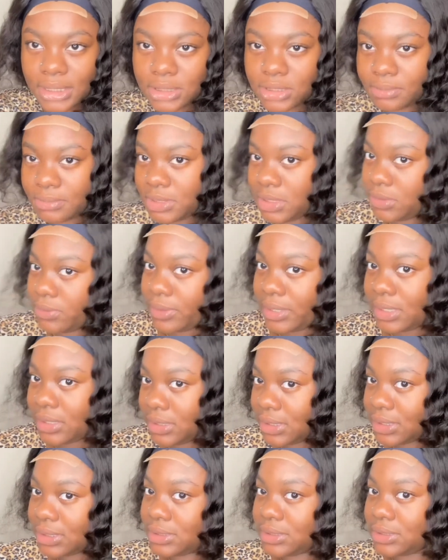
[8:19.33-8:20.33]
meanwhile
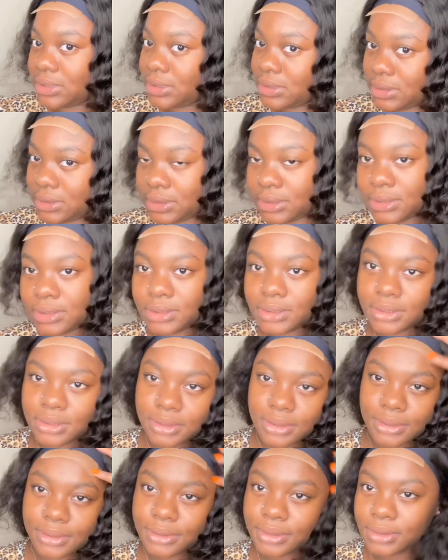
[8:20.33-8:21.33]
that is
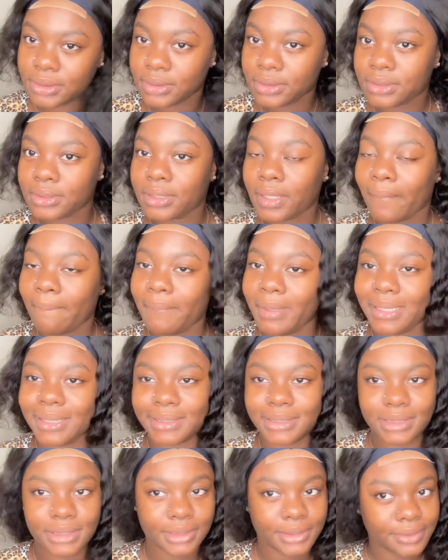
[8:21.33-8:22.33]

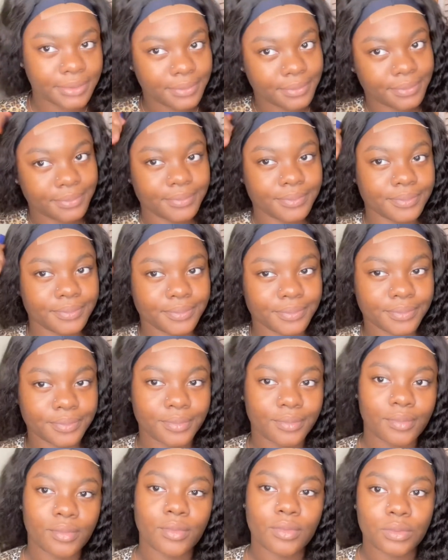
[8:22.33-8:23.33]
melting,
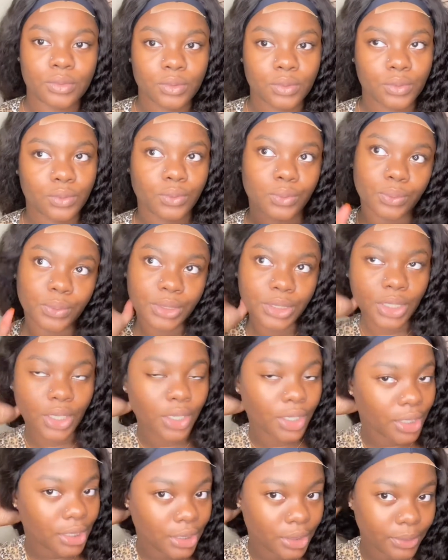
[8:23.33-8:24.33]
we are
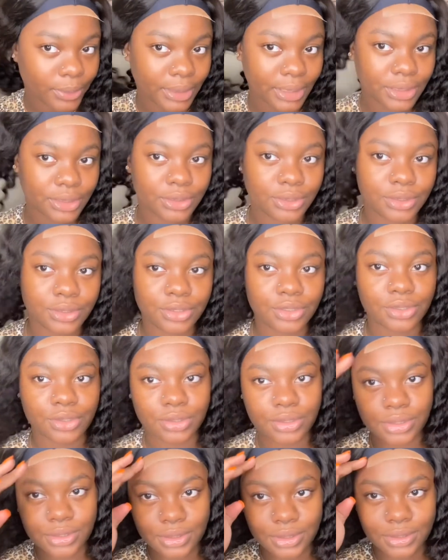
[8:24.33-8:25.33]
going to
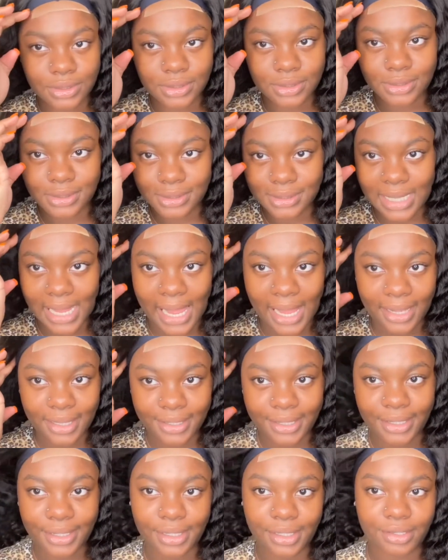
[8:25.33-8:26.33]
just style the
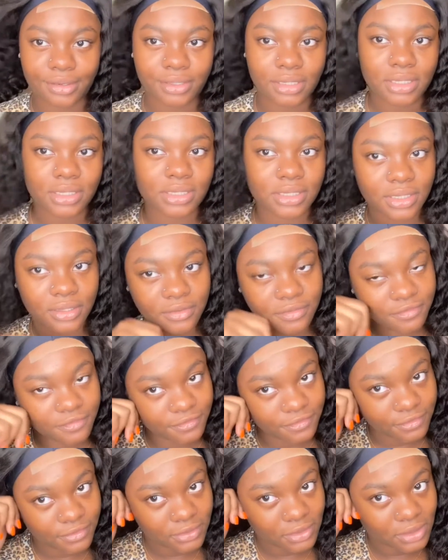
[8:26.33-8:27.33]
hair itself.
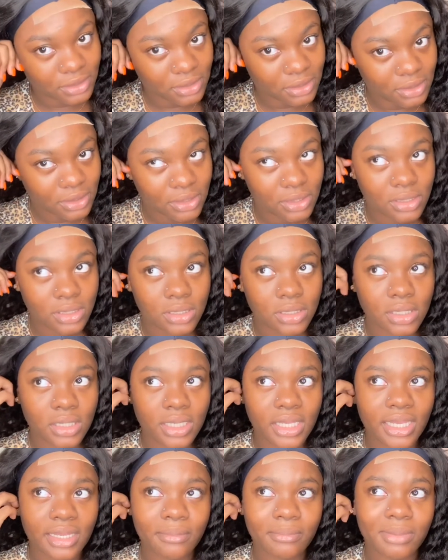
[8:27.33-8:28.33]
You
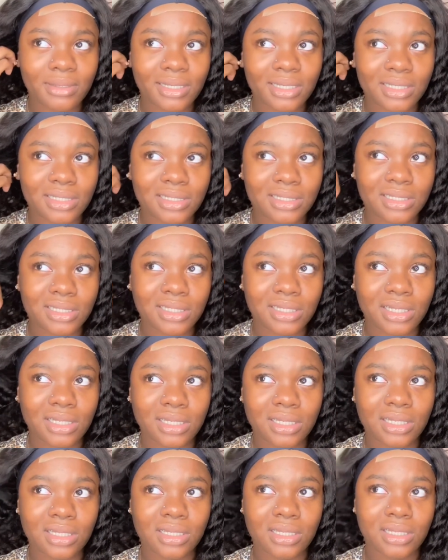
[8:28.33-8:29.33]
can pass the
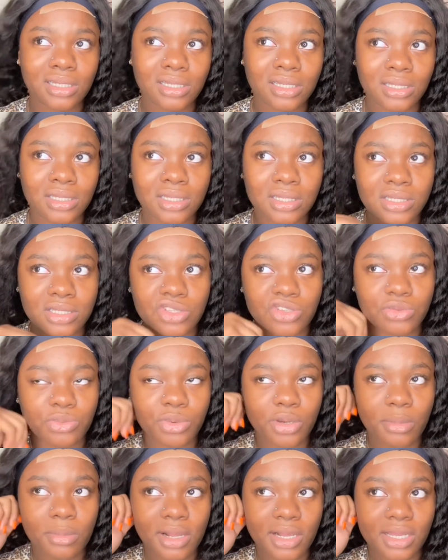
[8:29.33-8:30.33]
spray
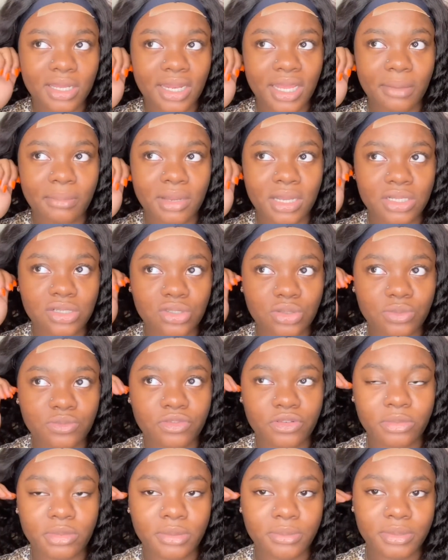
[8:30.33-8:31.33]
back in the bathroom for
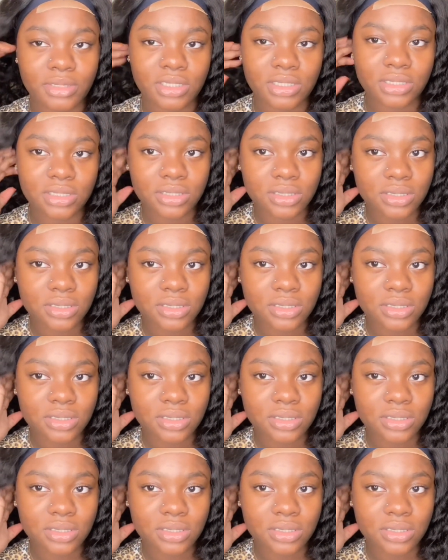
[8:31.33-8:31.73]
me, please.